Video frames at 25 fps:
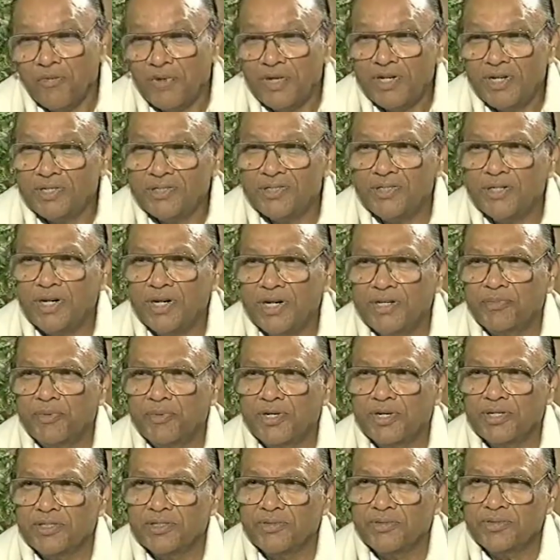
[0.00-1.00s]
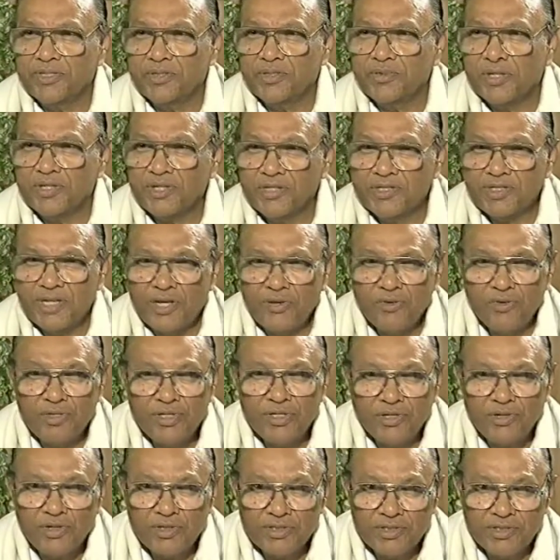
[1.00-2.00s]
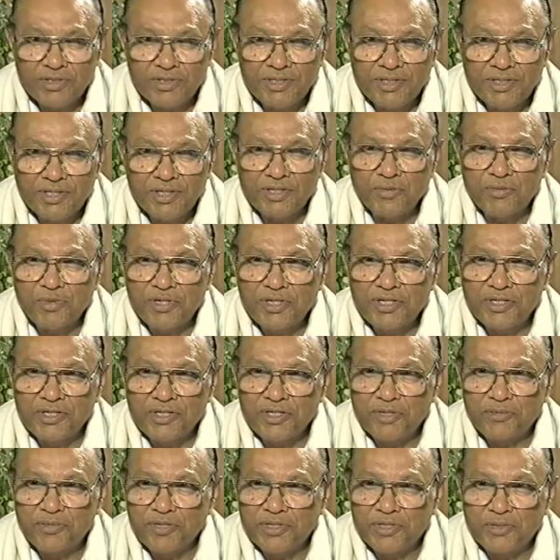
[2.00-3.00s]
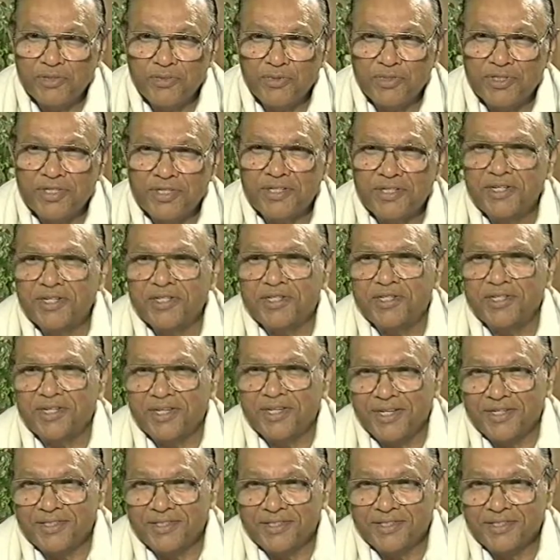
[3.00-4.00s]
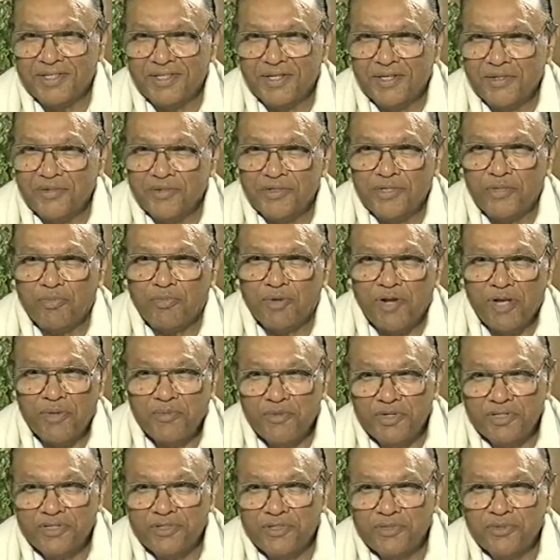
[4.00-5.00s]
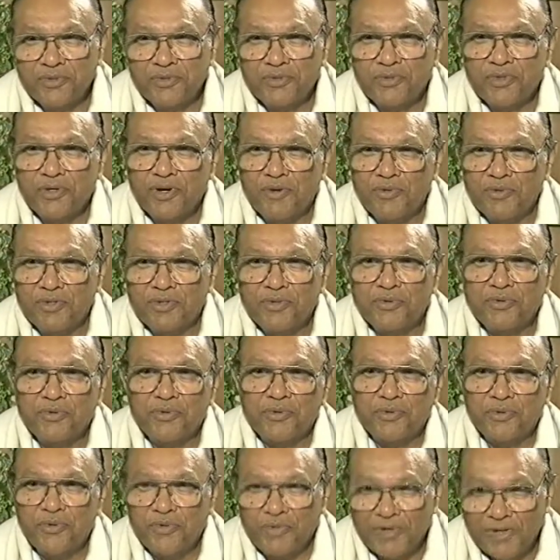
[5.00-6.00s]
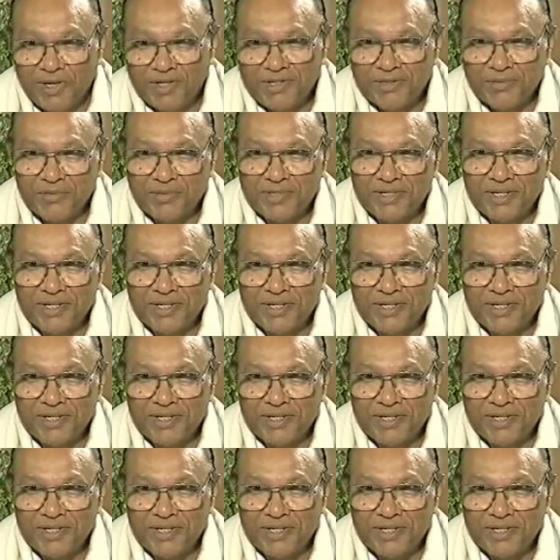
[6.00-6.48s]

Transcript: Well, it's not because of that, because I only concentrate on the ministry much more than anything else. The Prime Minister is looking after the whole overall picture.